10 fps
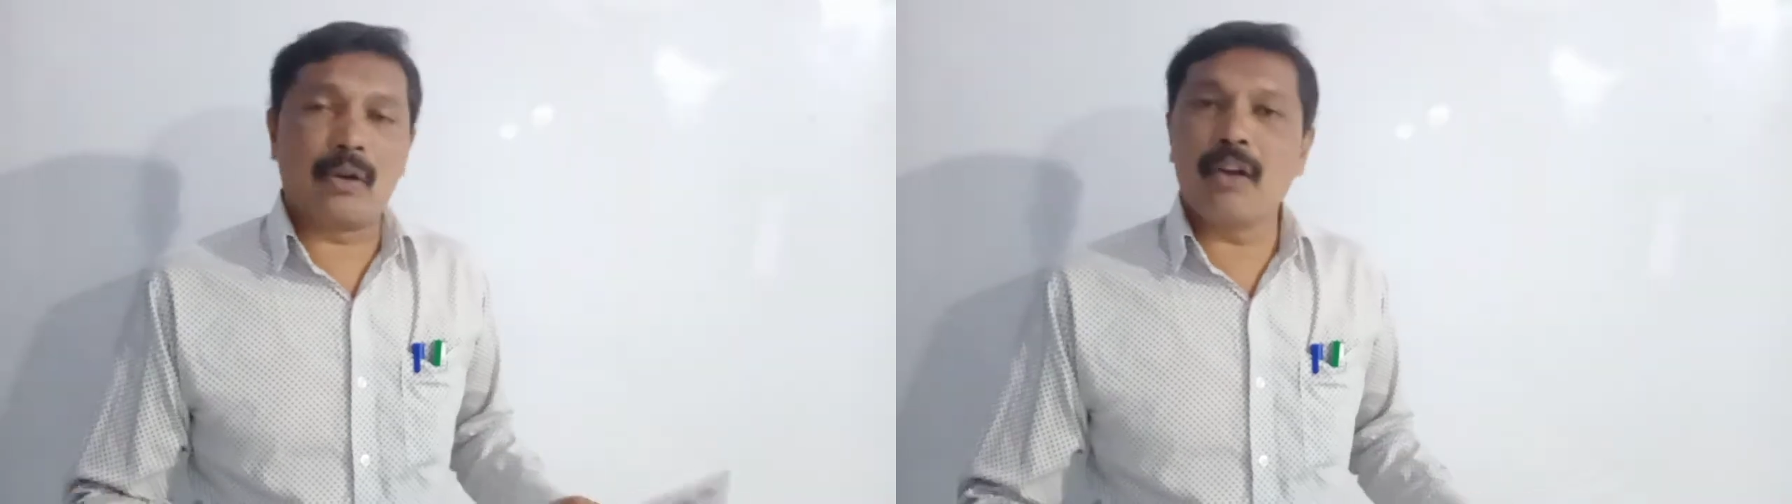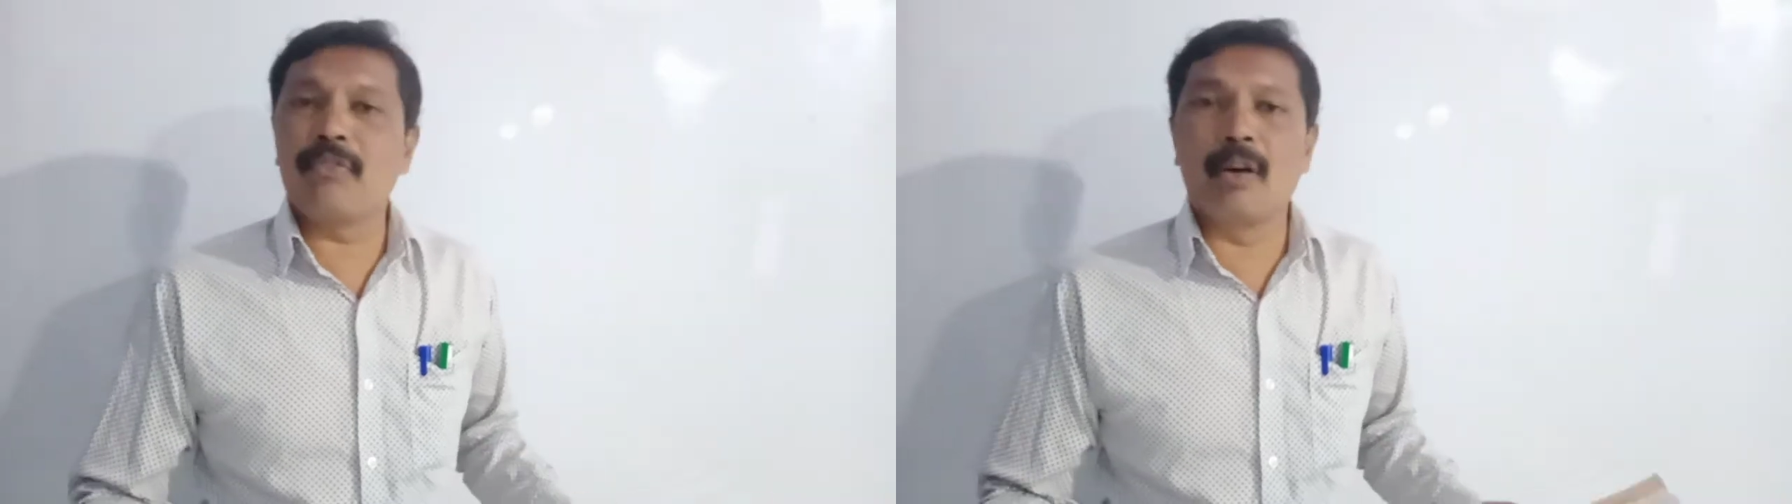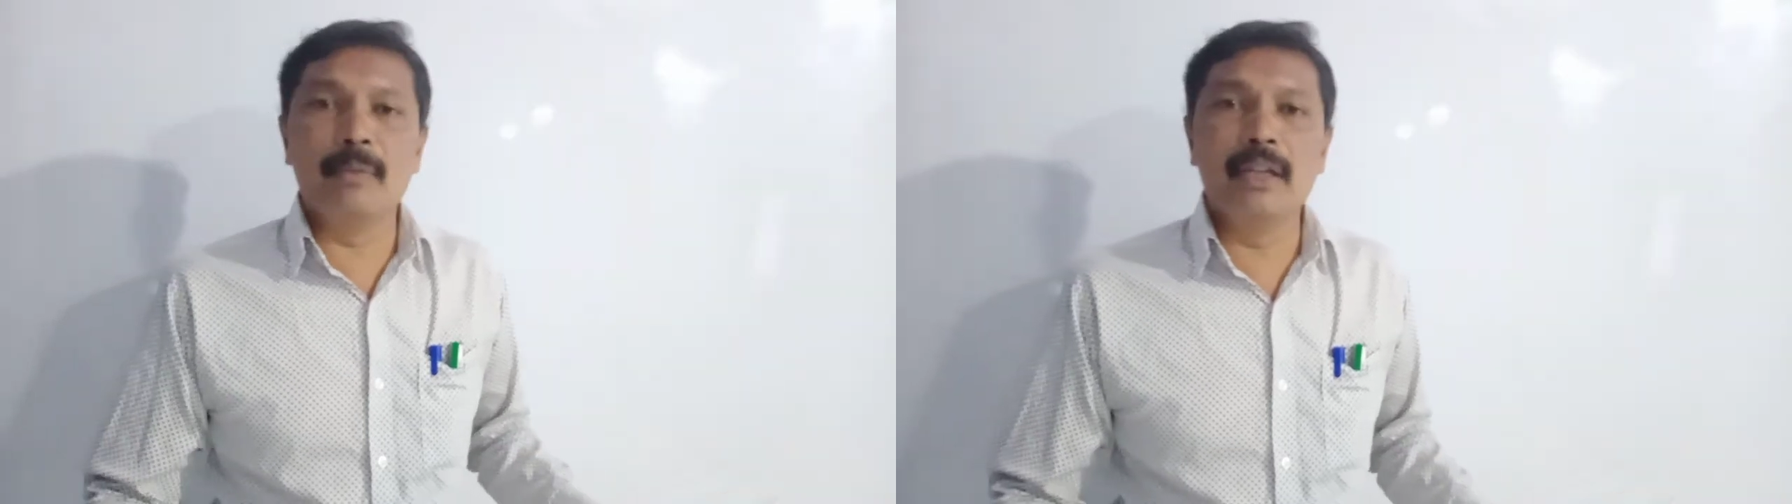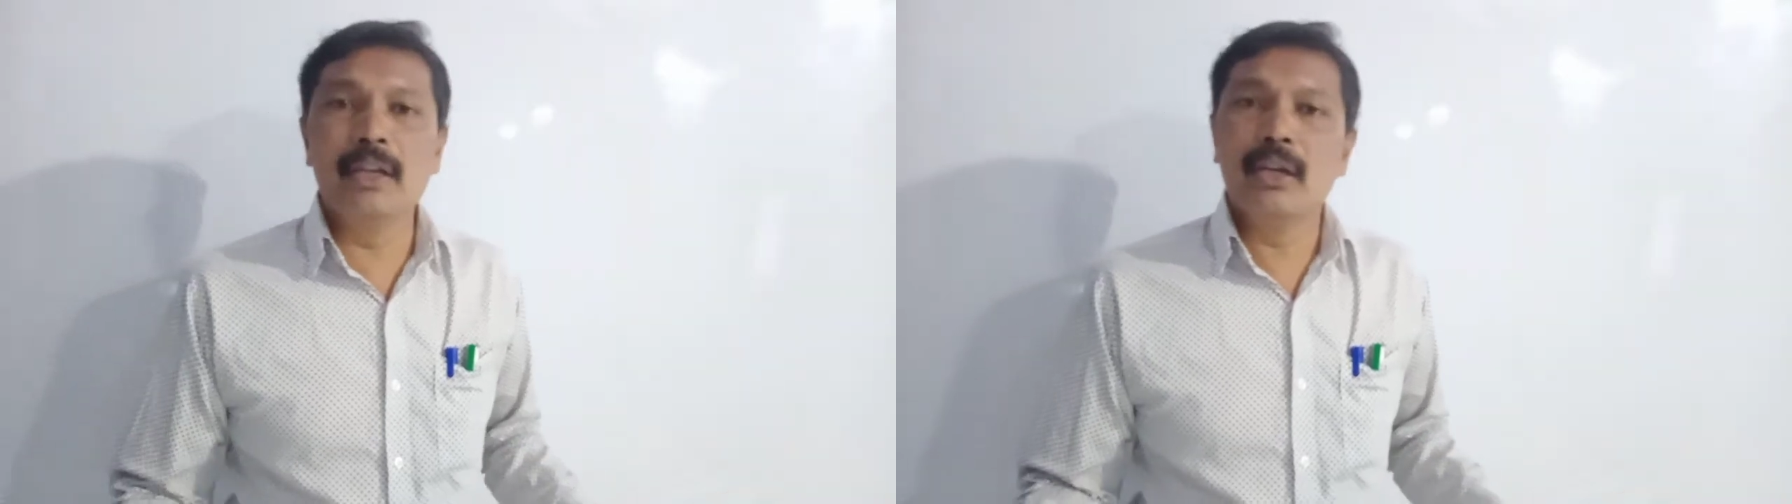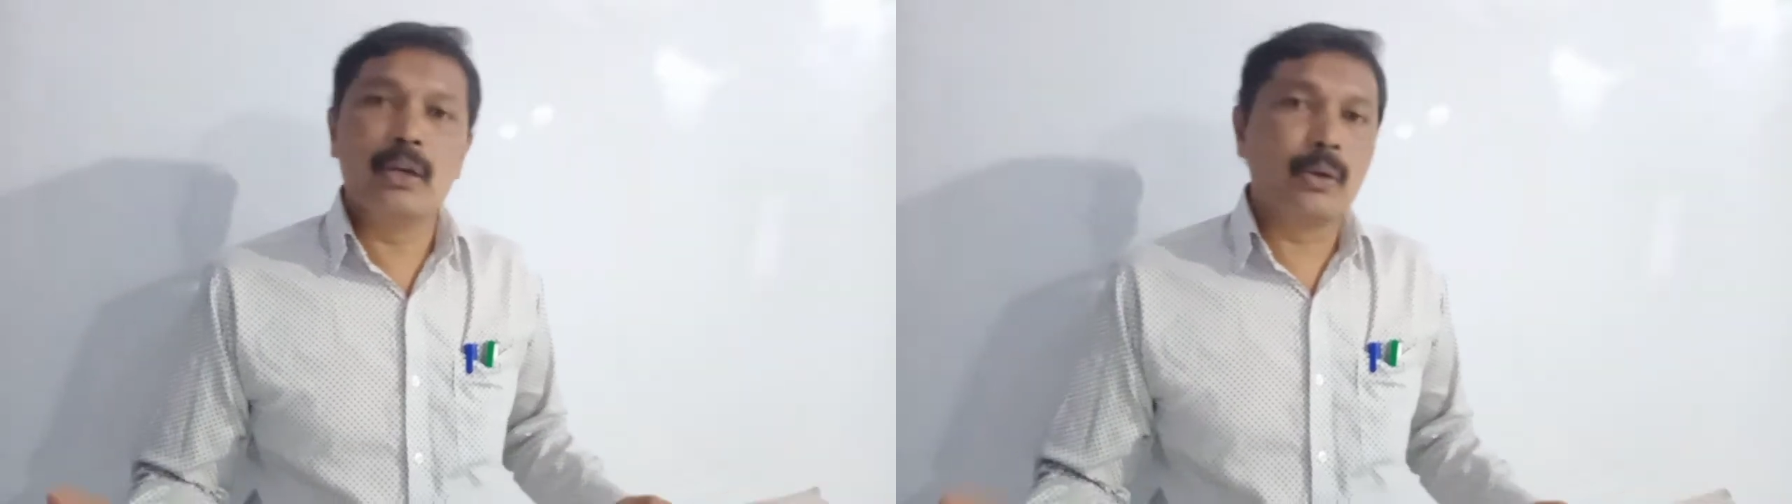not firmly